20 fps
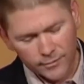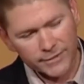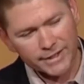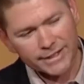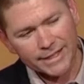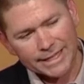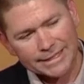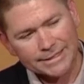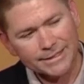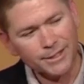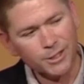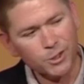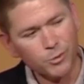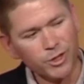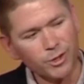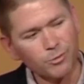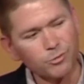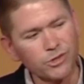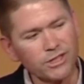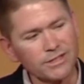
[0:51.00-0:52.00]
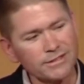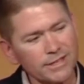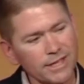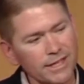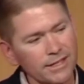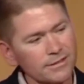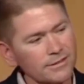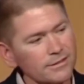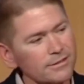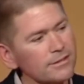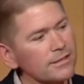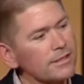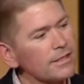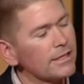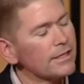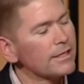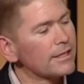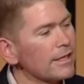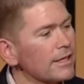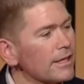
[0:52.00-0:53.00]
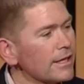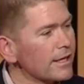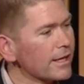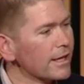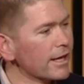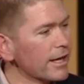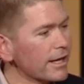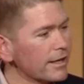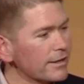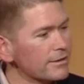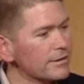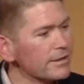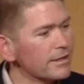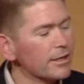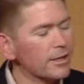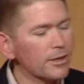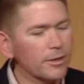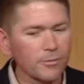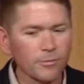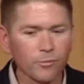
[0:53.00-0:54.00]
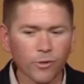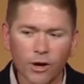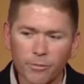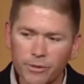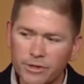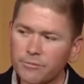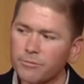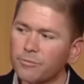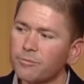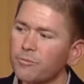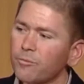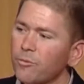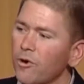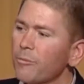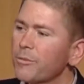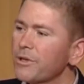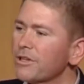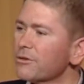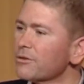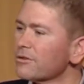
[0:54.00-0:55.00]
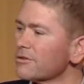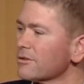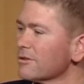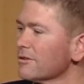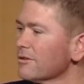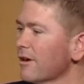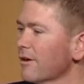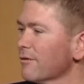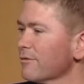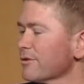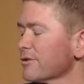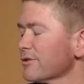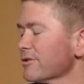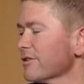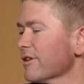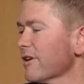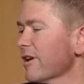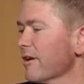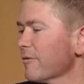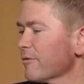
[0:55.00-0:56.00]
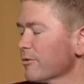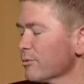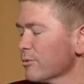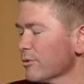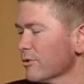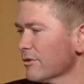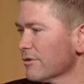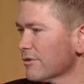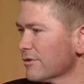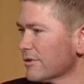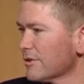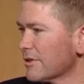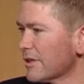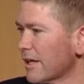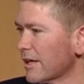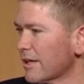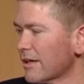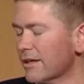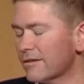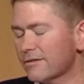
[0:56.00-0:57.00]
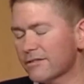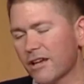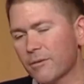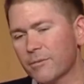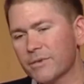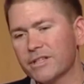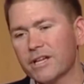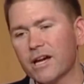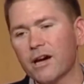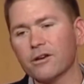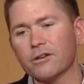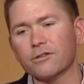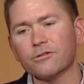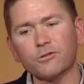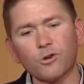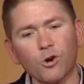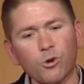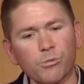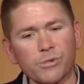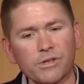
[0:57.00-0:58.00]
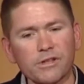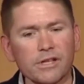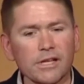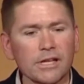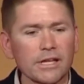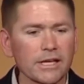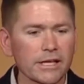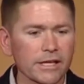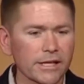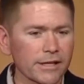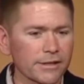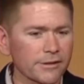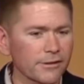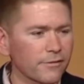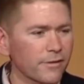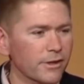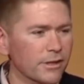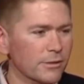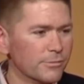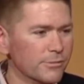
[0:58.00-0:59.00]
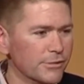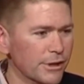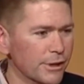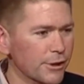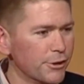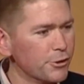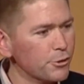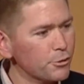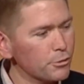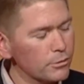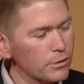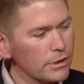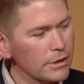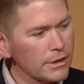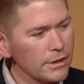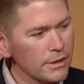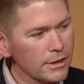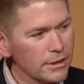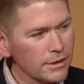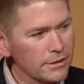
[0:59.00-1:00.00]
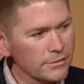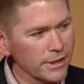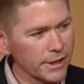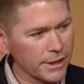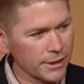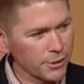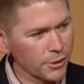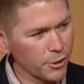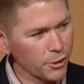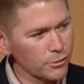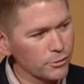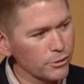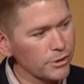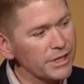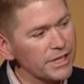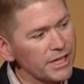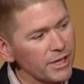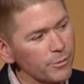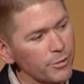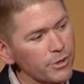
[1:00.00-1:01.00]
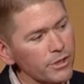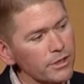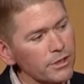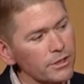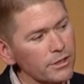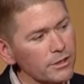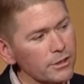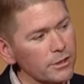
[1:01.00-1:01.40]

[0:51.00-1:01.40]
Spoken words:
He did a quick blood test, and brought me into his little office there afterwards, and sat me down and told me that I had developed an acute secondary leukemia